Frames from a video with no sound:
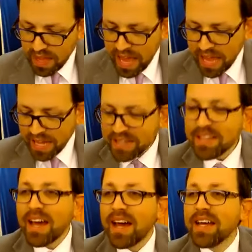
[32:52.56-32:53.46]

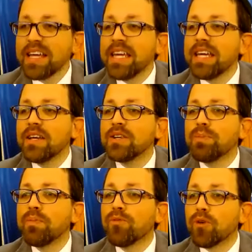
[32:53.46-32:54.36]
And he
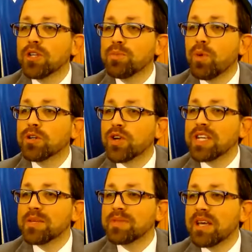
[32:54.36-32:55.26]
first
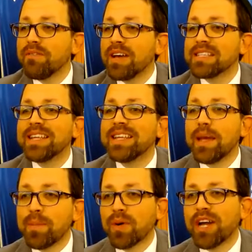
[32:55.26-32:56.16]
portrays himself as a
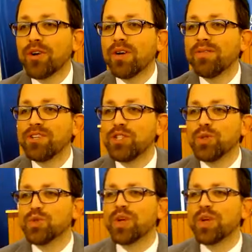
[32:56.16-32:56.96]
liberator of the Jews.